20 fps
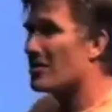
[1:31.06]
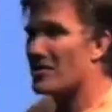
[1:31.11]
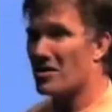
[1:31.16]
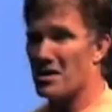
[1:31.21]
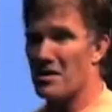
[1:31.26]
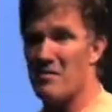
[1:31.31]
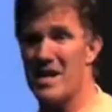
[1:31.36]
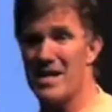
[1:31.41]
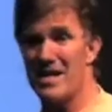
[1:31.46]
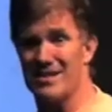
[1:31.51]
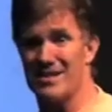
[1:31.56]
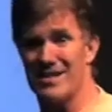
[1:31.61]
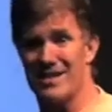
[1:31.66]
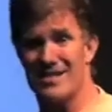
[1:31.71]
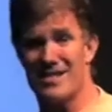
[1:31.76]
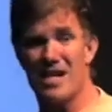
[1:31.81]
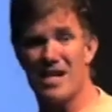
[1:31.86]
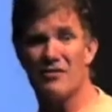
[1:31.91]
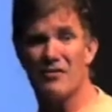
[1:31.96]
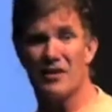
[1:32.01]
that are going to make you
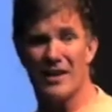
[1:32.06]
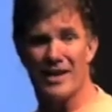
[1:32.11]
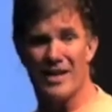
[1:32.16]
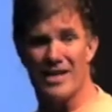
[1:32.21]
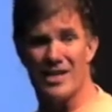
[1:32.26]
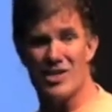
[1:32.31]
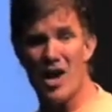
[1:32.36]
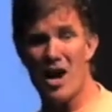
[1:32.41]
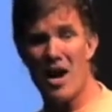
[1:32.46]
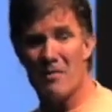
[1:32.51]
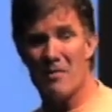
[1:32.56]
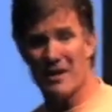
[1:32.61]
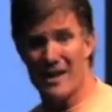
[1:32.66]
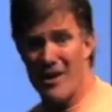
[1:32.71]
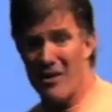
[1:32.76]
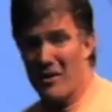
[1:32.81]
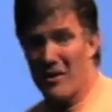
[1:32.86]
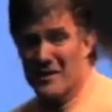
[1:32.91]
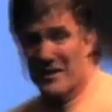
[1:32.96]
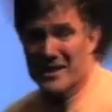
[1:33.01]
successful in any job. But
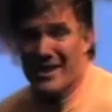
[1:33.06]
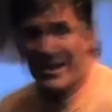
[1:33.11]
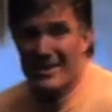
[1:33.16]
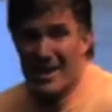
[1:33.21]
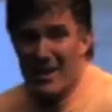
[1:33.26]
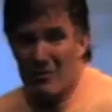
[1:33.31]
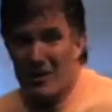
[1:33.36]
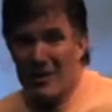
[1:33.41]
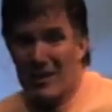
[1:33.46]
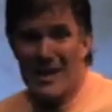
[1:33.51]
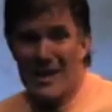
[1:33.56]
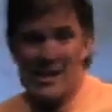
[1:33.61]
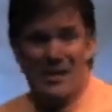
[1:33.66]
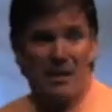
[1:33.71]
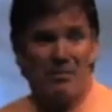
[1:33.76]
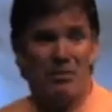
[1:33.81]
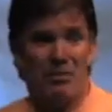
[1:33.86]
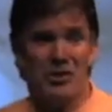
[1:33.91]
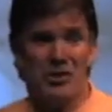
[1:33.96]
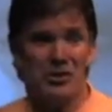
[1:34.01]
then all of a sudden they realize
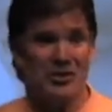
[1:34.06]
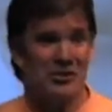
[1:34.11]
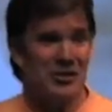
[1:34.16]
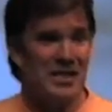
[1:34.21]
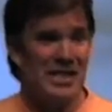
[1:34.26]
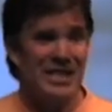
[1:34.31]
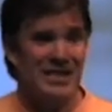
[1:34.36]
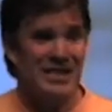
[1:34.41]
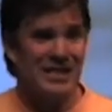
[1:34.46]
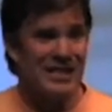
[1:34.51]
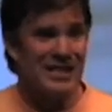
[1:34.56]
they push those things